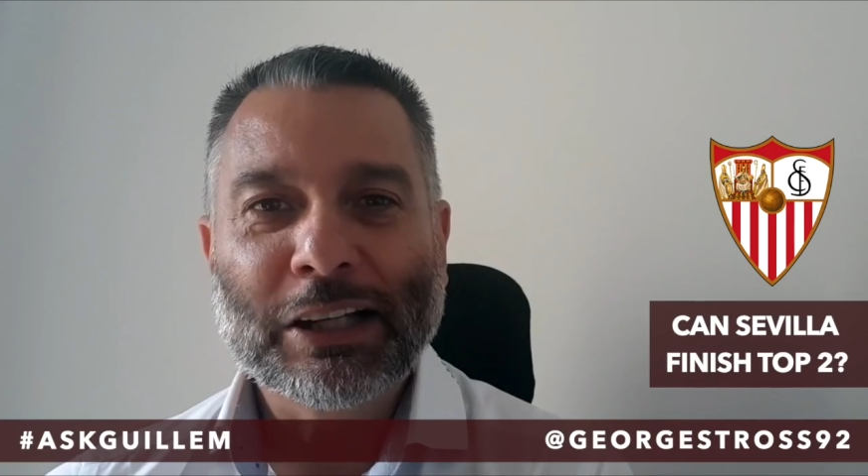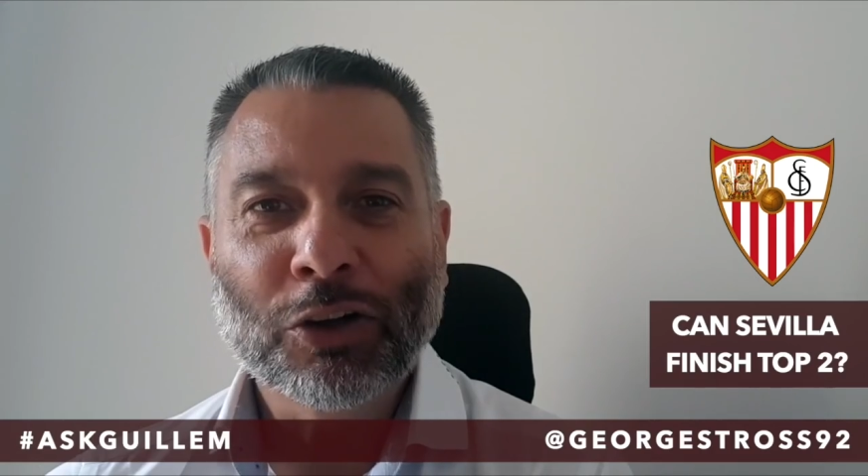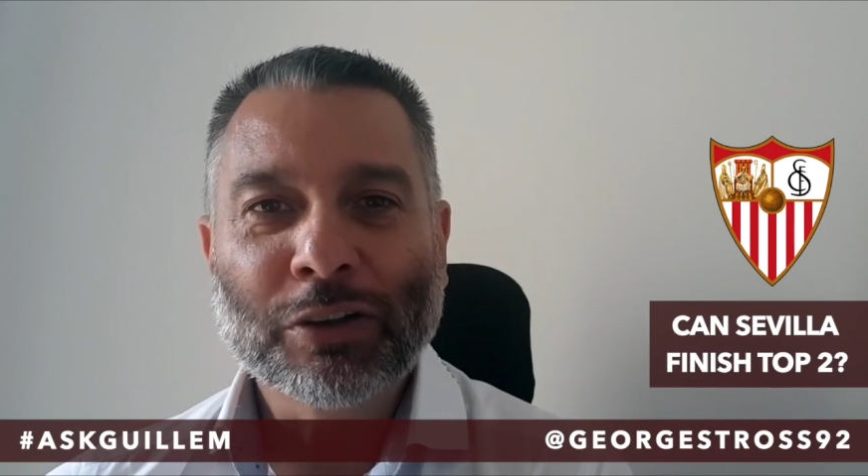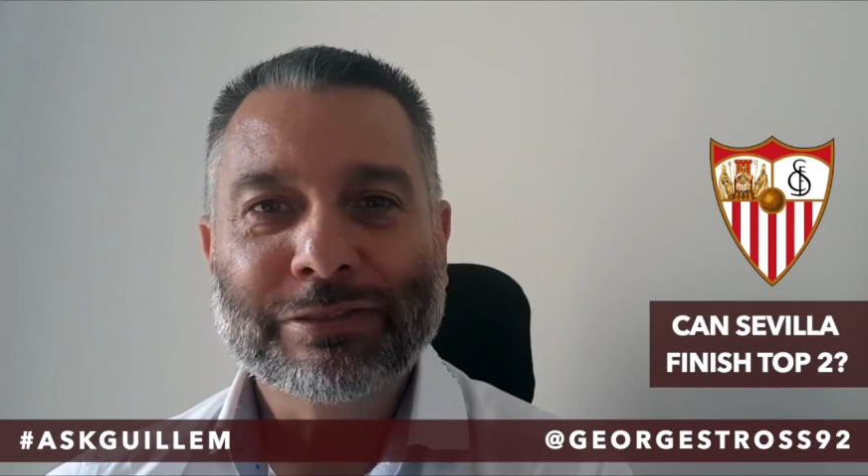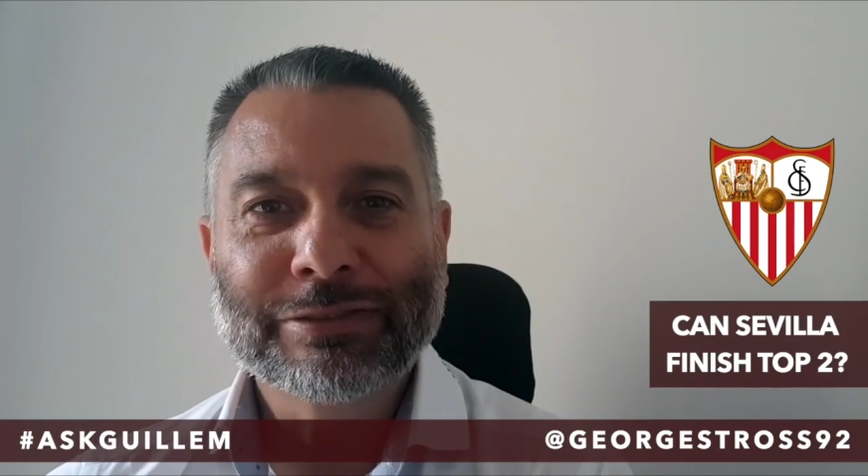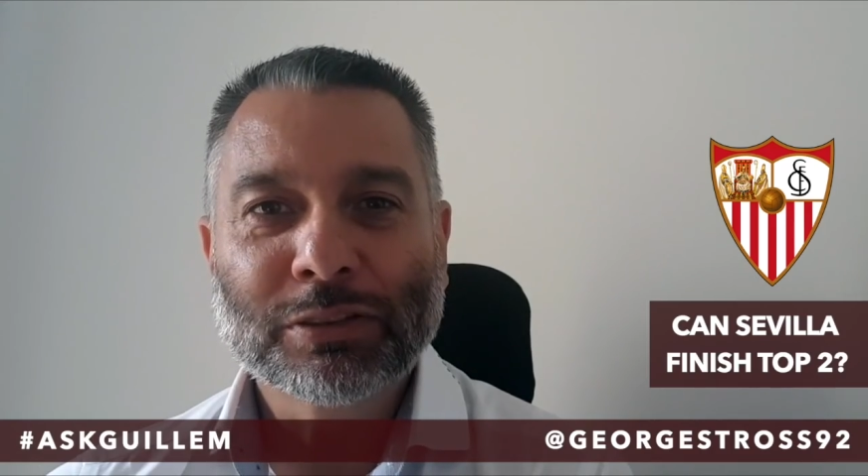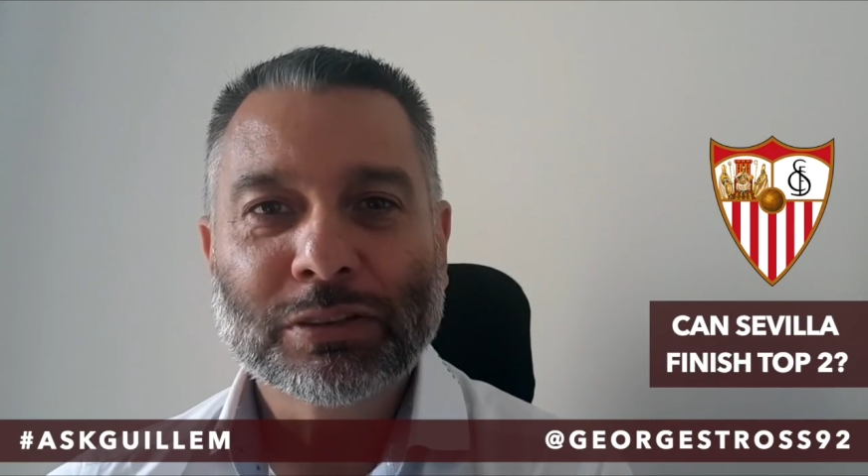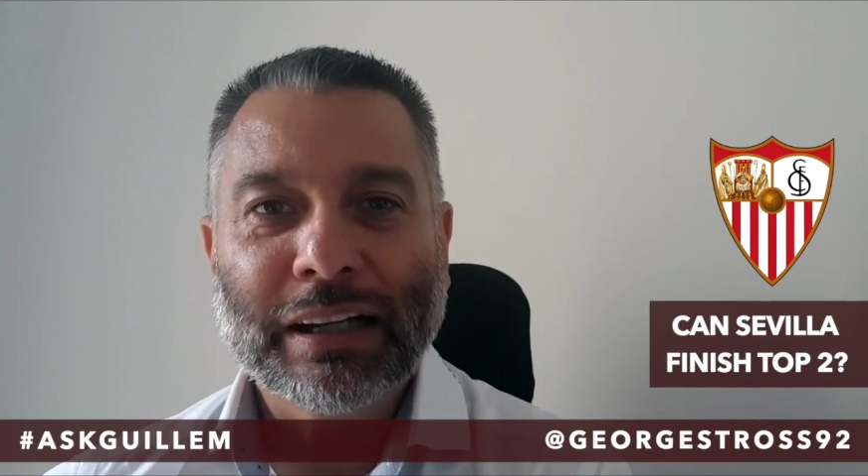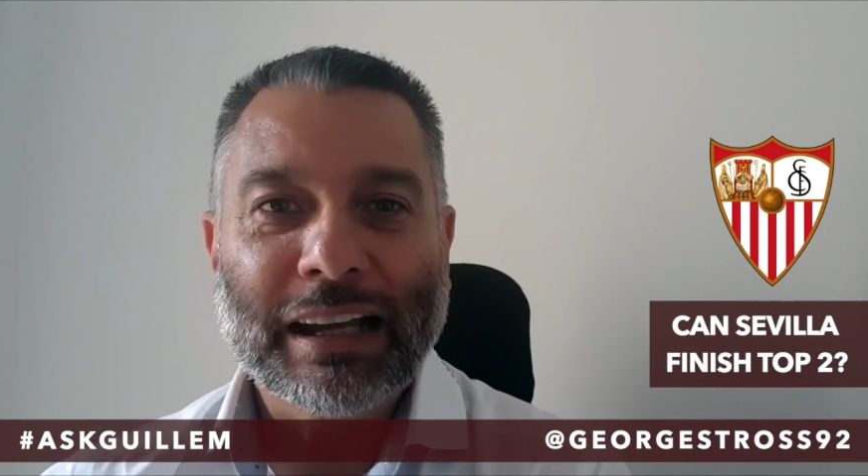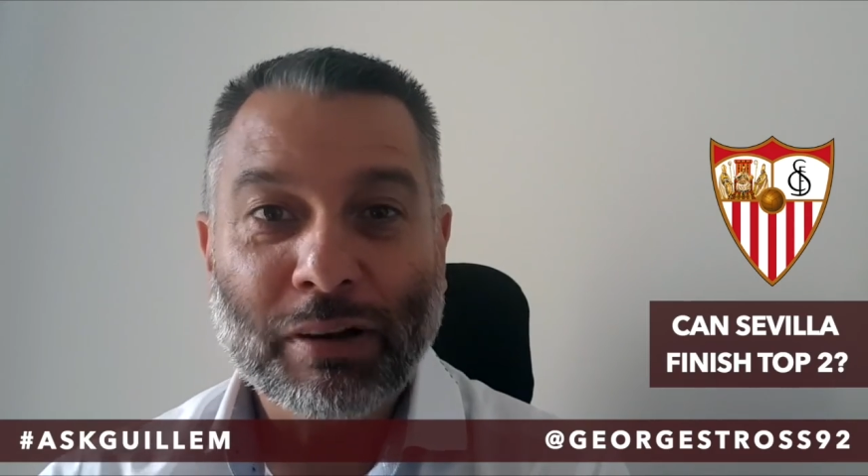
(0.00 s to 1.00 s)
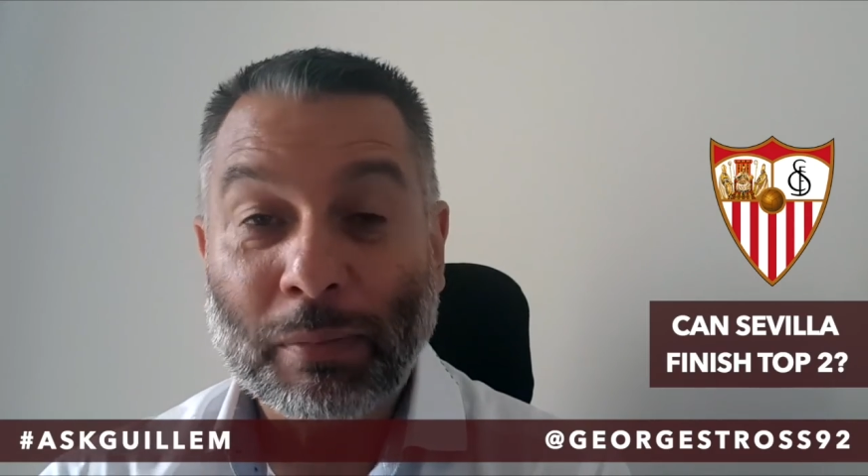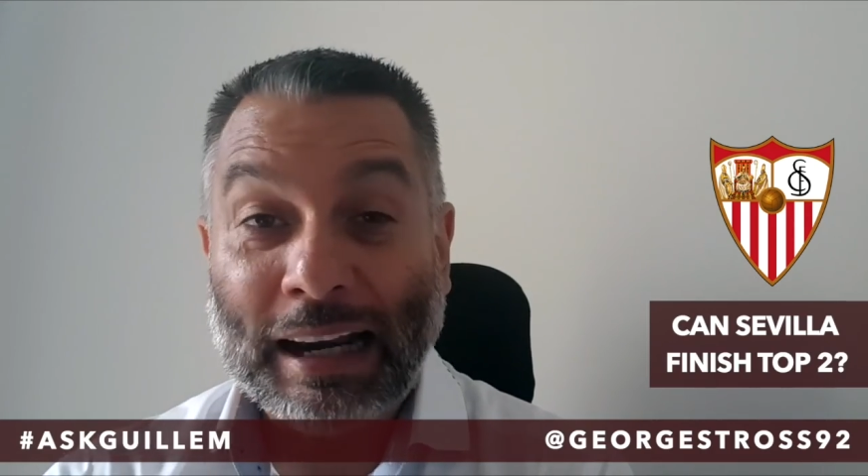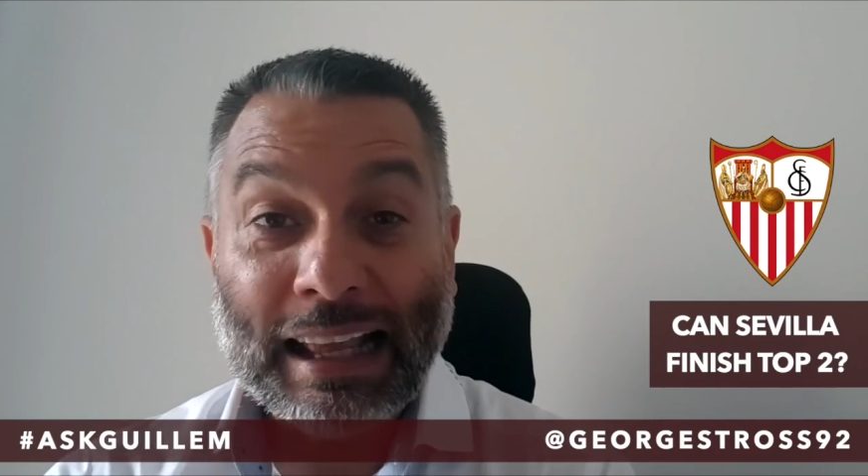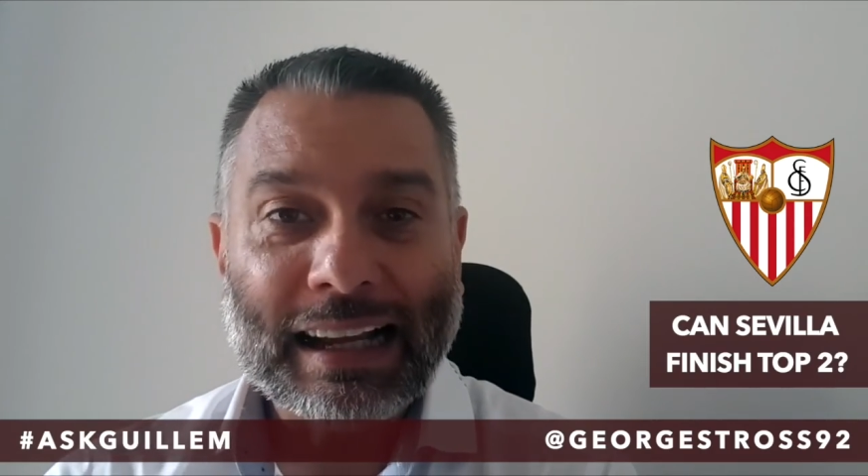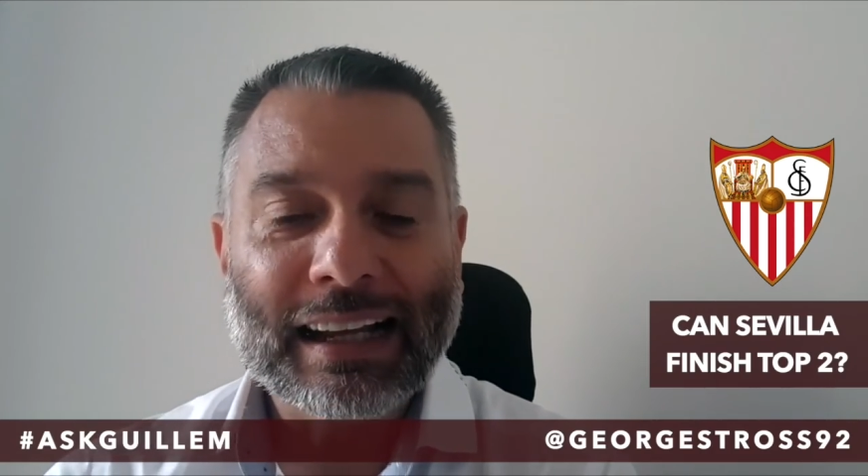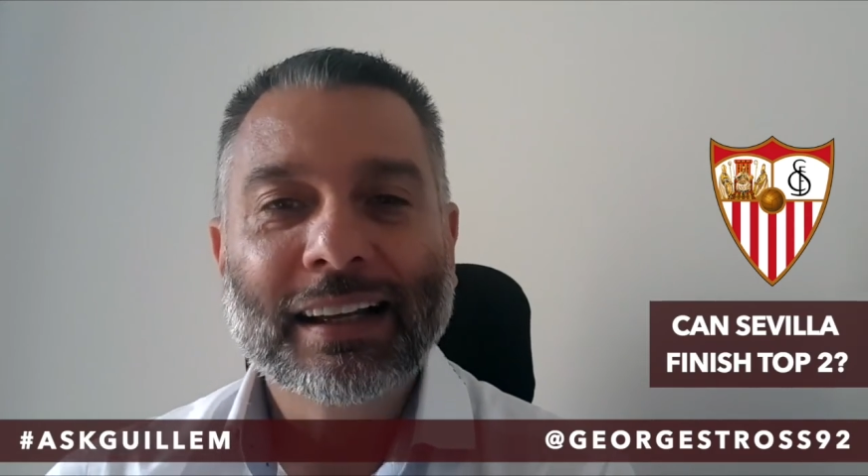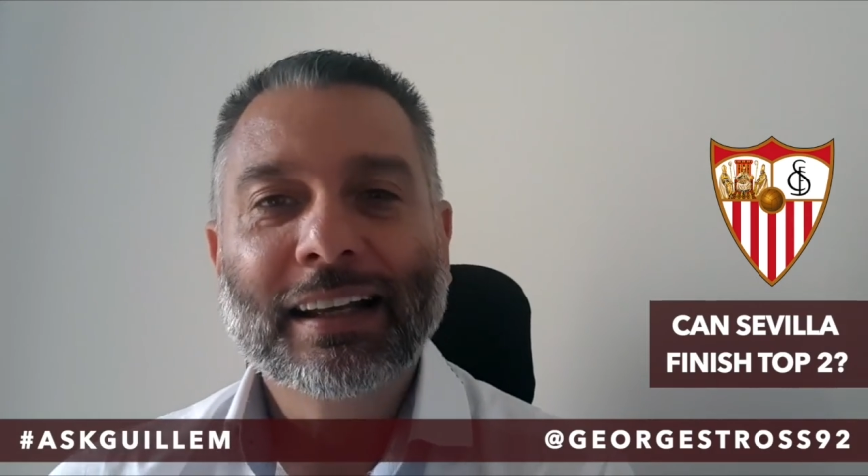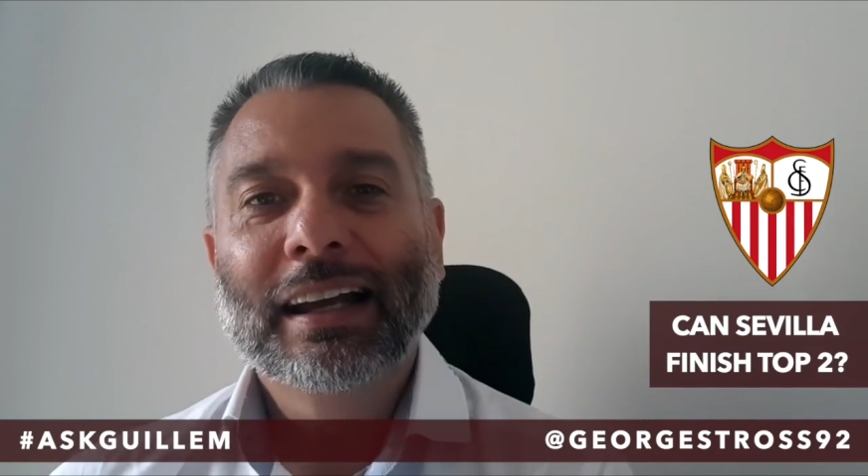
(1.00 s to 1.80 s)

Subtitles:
gone for Ever Banega